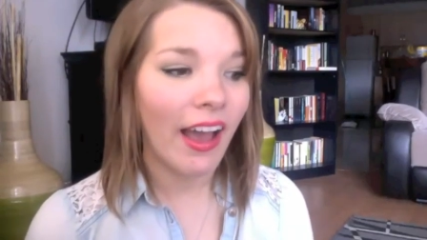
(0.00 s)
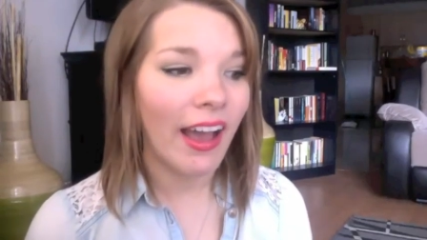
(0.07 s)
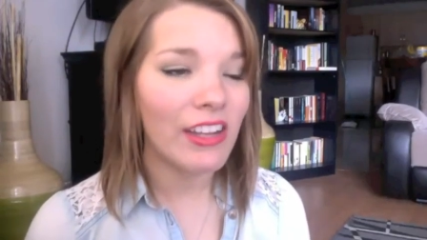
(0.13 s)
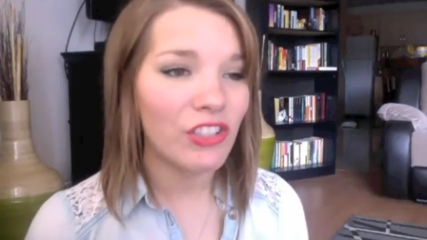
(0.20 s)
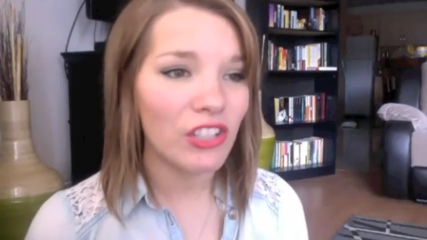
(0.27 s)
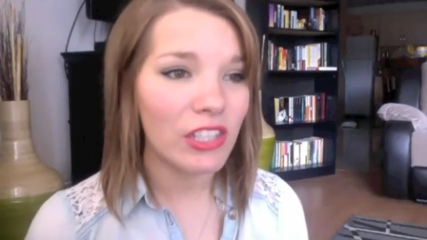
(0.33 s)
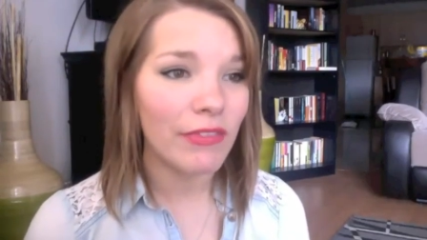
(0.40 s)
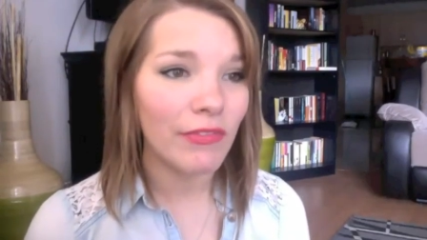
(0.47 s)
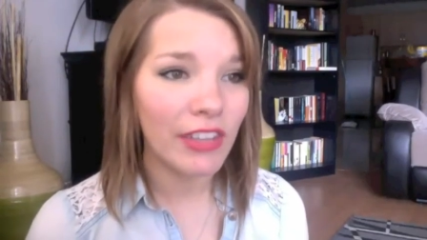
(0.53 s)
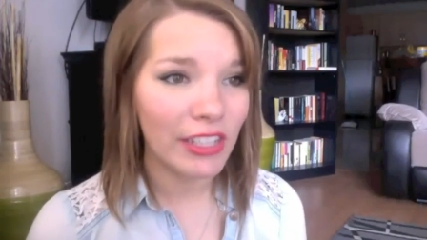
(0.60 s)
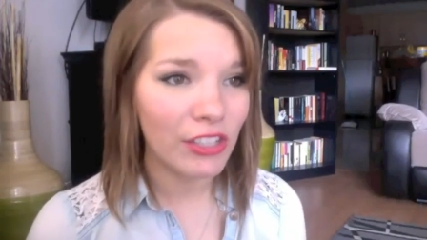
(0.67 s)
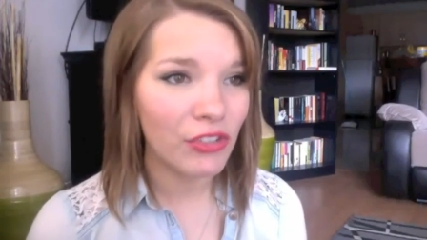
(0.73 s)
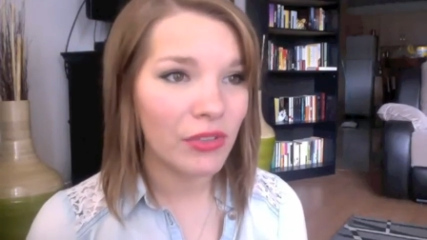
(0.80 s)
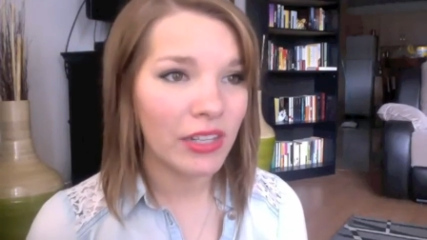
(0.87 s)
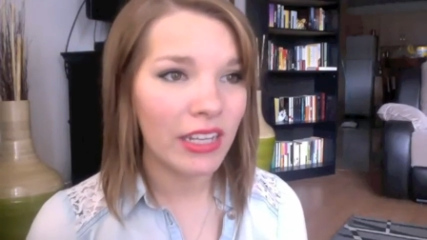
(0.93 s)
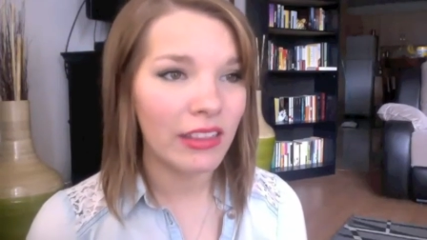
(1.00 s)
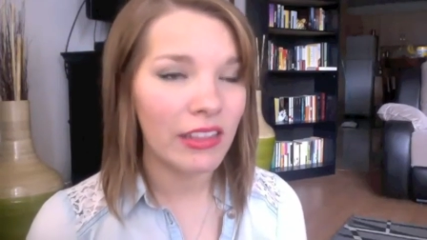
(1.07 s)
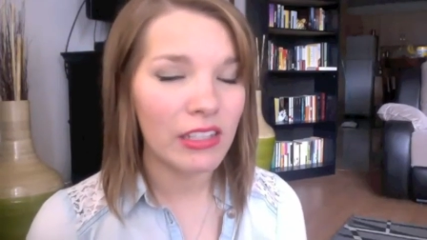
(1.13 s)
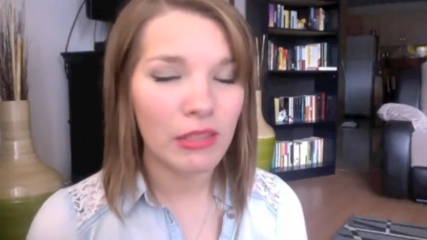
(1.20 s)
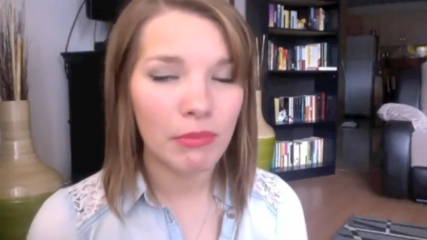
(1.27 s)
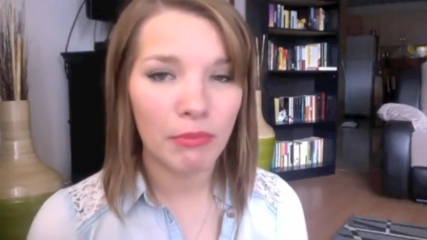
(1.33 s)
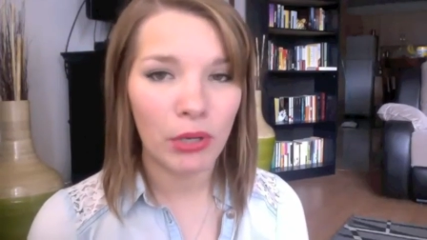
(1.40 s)
I just finished reading
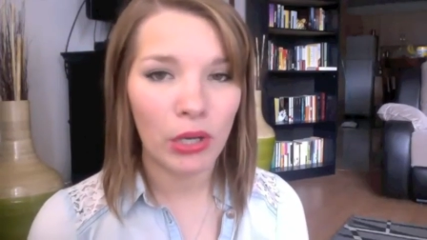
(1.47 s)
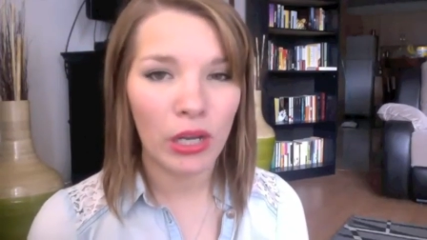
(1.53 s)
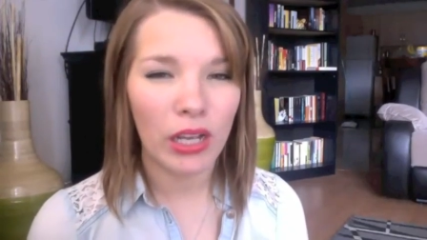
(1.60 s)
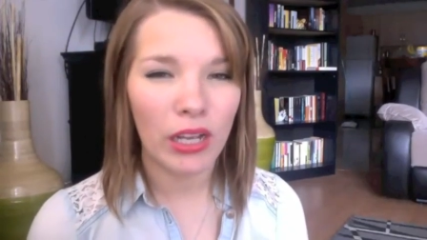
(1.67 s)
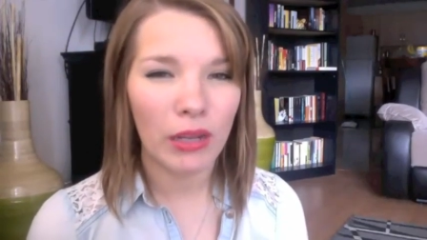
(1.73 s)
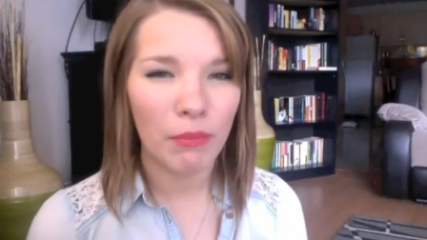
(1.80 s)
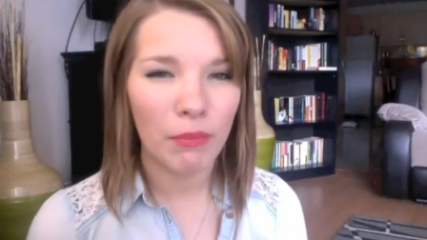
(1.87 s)
this book